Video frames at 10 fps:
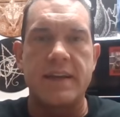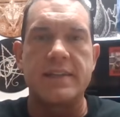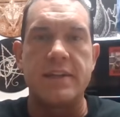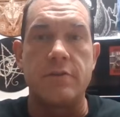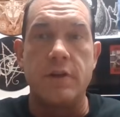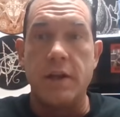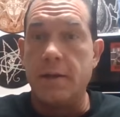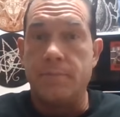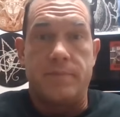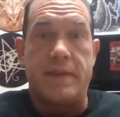that continued.
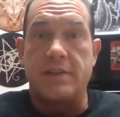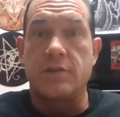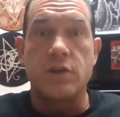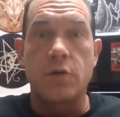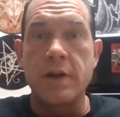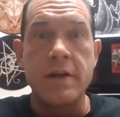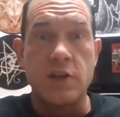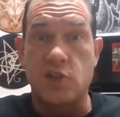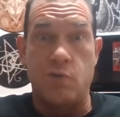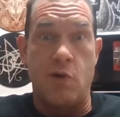Desultory,
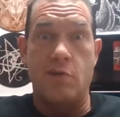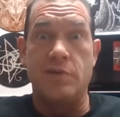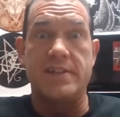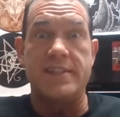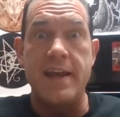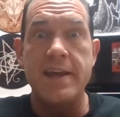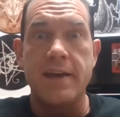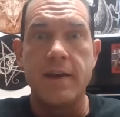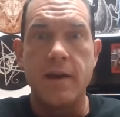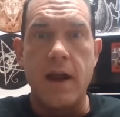Swallow the
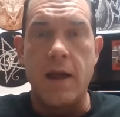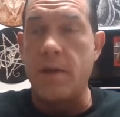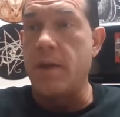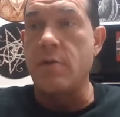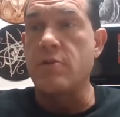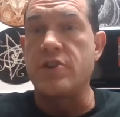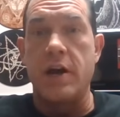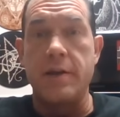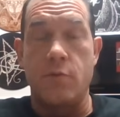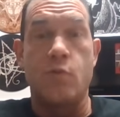Snake, and then they were
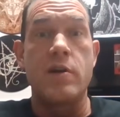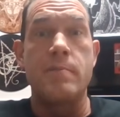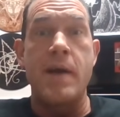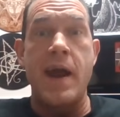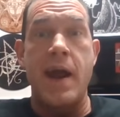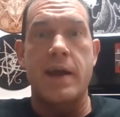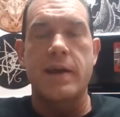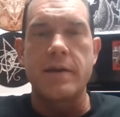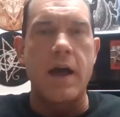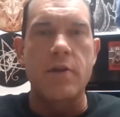done. We're back.
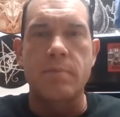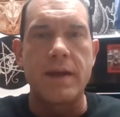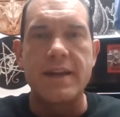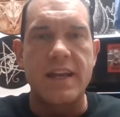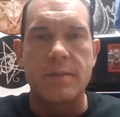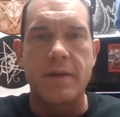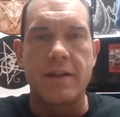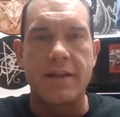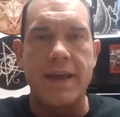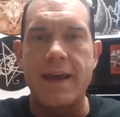Now they're playing death
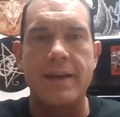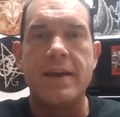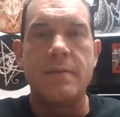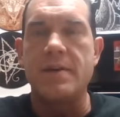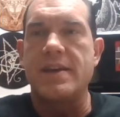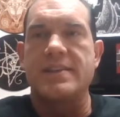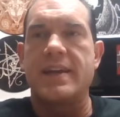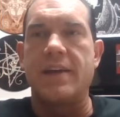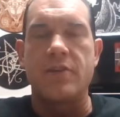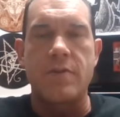metal again because they
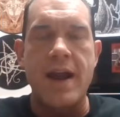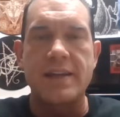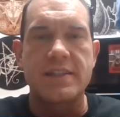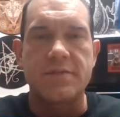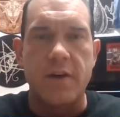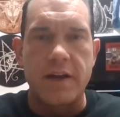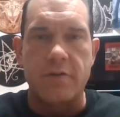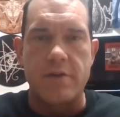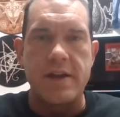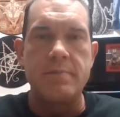got their asses fucking
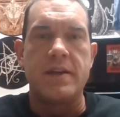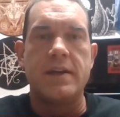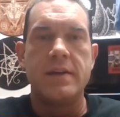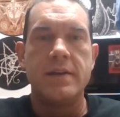reamed.